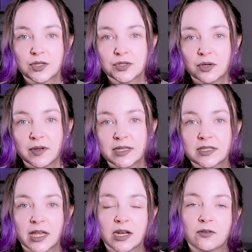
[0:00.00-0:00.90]
So
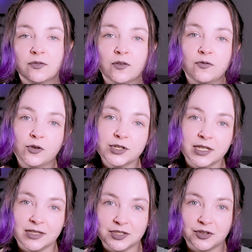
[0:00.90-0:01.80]
instead of
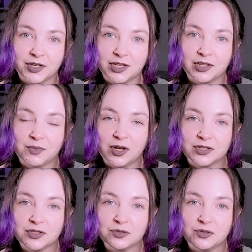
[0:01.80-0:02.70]
forcing this curriculum
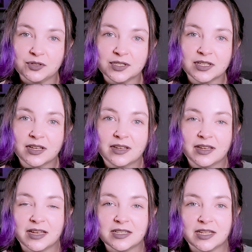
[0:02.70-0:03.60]
on schools
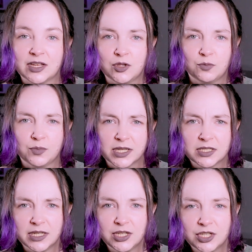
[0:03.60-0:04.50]
and saying you
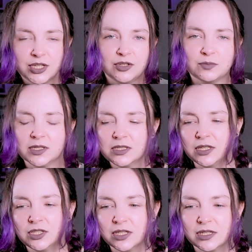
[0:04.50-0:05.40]
must teach it, you must
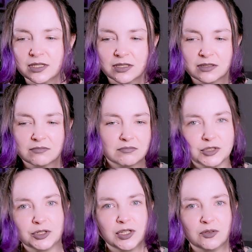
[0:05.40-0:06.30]
teach this
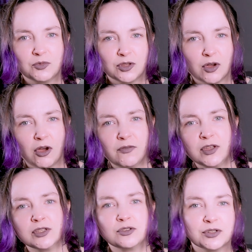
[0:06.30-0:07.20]
curriculum with
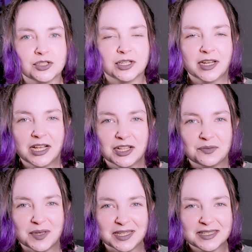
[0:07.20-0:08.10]
obvious Christian
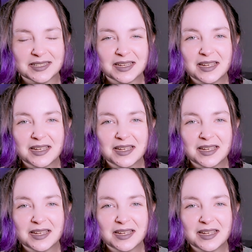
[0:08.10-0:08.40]
elements,